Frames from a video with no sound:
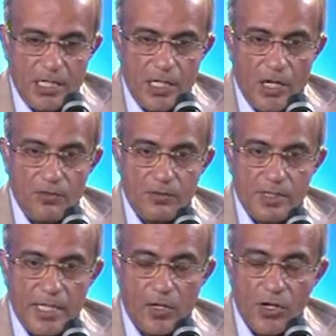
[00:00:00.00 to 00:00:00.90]

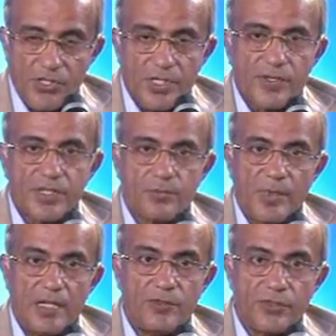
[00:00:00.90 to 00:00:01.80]
Now, a consequence of
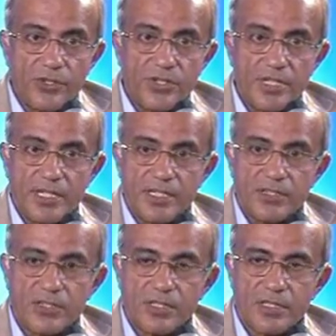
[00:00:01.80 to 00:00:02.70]
malnutrition
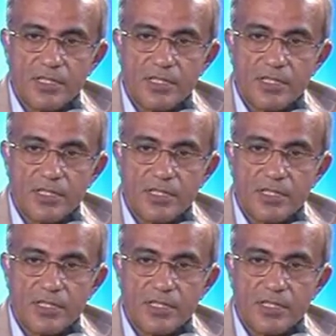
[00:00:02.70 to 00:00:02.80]
is